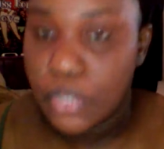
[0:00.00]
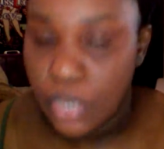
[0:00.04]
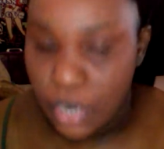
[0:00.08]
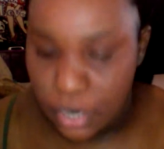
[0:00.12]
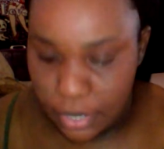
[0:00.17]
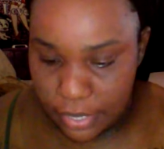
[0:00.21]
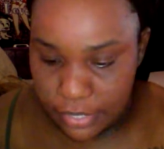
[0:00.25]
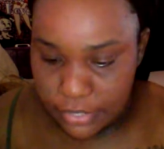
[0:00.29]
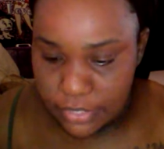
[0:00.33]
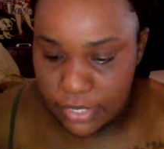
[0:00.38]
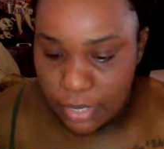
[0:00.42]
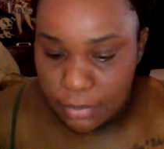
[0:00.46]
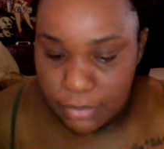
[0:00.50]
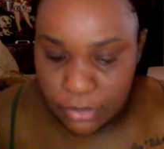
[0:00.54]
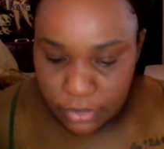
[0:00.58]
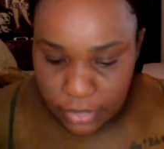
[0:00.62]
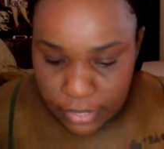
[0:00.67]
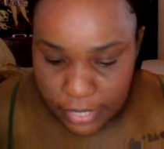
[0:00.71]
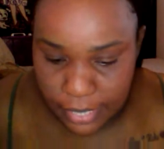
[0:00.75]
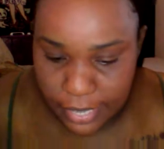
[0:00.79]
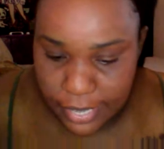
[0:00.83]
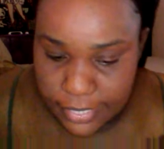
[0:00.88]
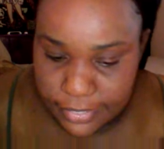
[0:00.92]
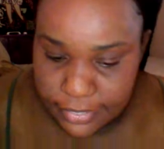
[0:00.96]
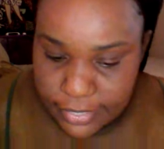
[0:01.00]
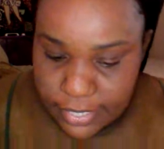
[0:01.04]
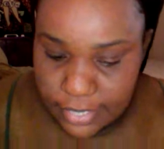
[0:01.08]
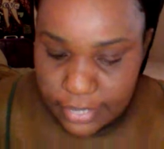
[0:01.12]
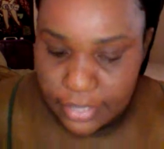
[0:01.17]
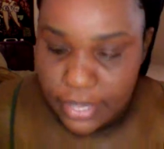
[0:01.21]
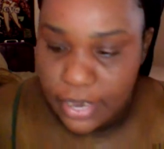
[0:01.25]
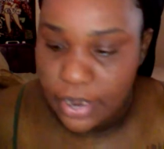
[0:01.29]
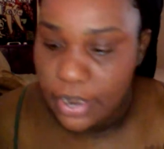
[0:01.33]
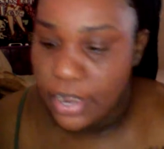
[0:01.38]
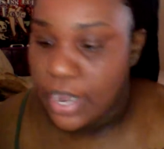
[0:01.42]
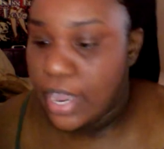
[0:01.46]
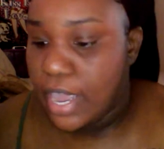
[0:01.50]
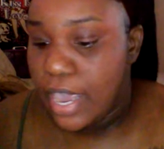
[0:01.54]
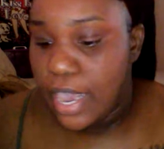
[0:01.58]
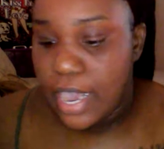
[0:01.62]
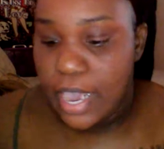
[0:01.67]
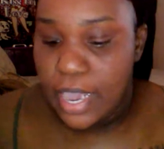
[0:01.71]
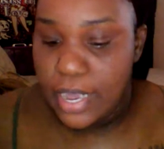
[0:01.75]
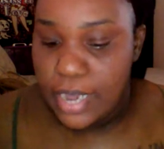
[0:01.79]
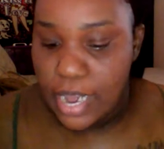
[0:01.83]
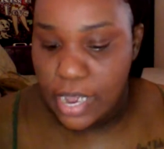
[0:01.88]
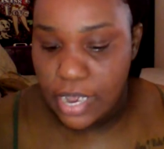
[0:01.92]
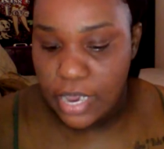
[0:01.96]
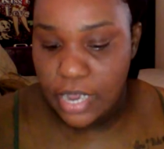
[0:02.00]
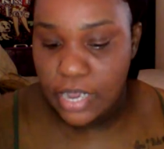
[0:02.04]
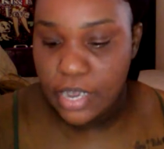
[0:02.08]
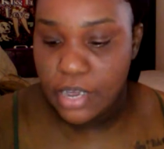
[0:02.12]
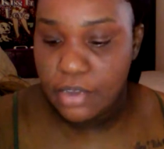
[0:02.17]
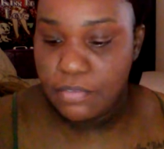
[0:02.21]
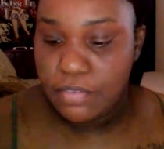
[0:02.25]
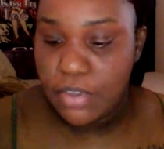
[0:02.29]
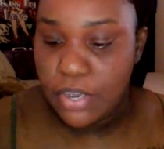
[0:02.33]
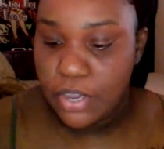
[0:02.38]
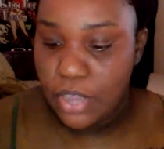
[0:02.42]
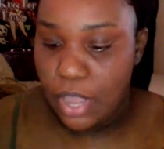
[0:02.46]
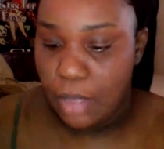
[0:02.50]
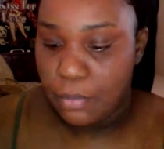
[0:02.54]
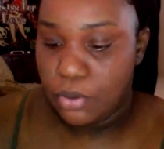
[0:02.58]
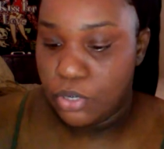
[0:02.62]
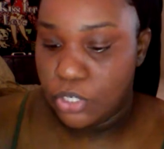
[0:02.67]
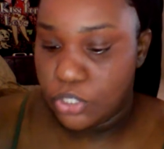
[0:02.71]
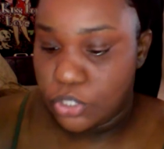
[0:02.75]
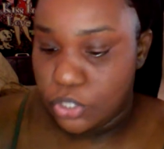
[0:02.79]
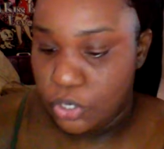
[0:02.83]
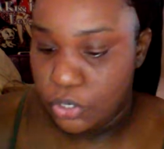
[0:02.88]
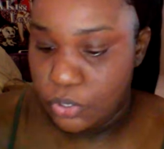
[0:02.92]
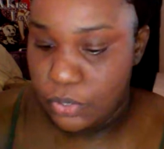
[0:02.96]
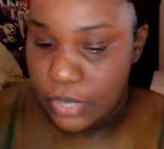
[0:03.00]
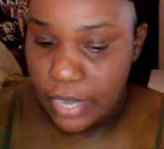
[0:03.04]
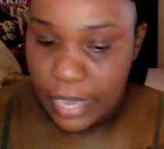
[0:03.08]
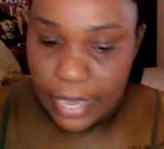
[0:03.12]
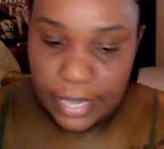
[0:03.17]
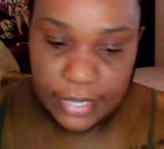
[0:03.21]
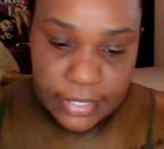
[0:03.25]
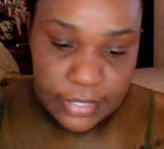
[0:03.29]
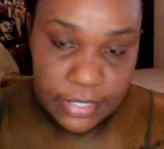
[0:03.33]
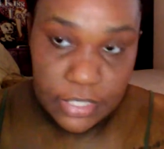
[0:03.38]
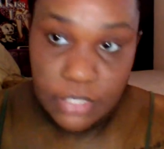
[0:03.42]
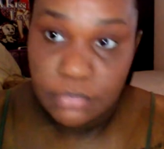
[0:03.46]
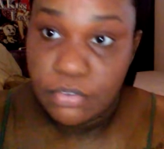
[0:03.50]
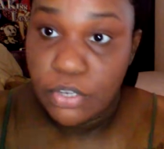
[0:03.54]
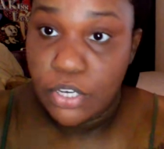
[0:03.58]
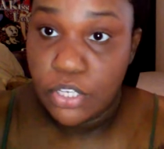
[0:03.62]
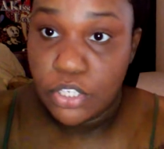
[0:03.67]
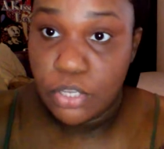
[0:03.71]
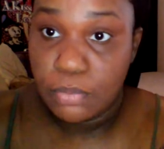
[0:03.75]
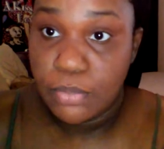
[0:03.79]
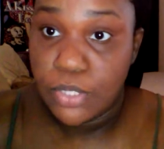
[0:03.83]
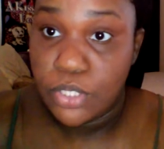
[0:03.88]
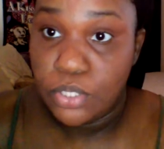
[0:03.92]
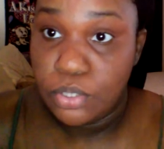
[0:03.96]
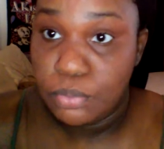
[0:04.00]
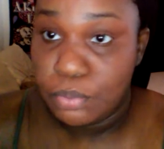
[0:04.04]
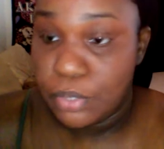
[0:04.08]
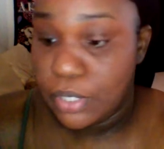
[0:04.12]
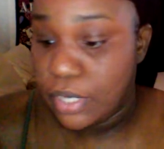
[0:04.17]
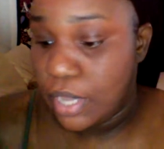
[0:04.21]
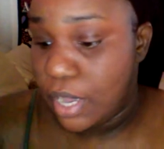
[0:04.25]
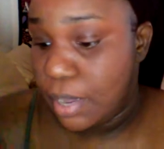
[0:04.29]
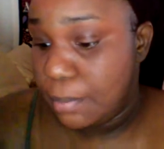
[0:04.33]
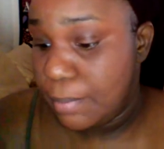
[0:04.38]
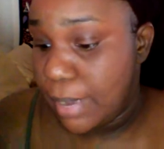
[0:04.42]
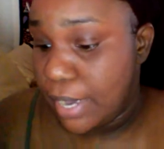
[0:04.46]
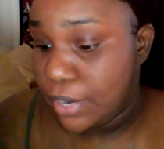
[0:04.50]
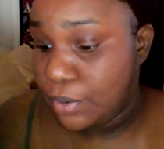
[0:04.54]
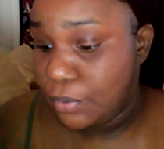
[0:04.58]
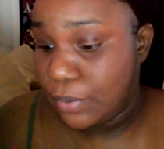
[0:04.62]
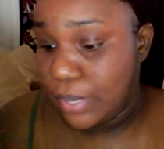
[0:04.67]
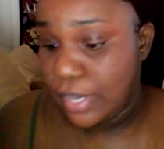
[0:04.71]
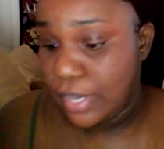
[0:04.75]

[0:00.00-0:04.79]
All right, so I'm just gonna let that sit there. And at the end of the video, I'm gonna show you guys. This video is gonna be super long, by the